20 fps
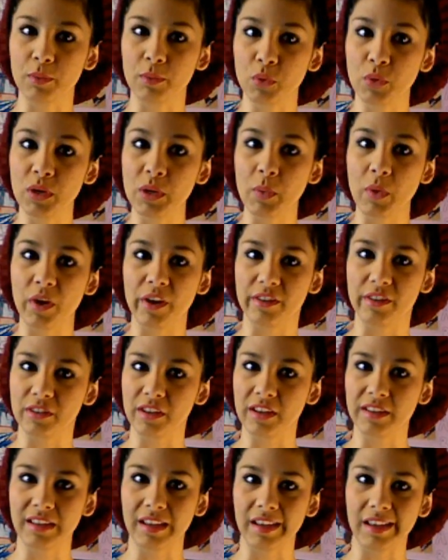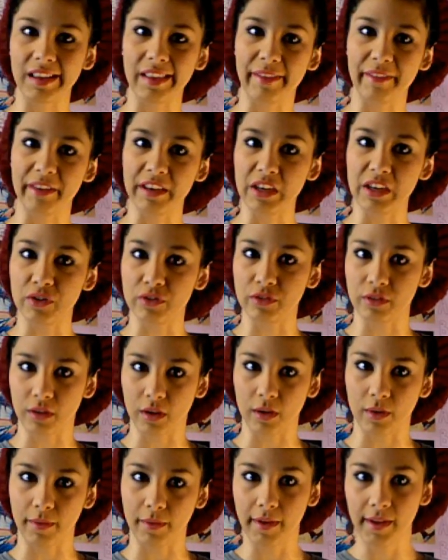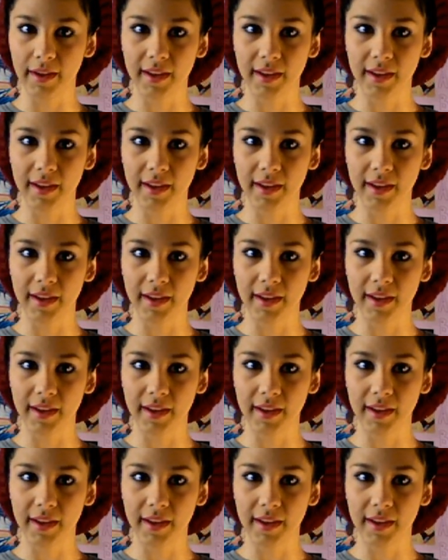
I'm 21, so that's like 11 years ago.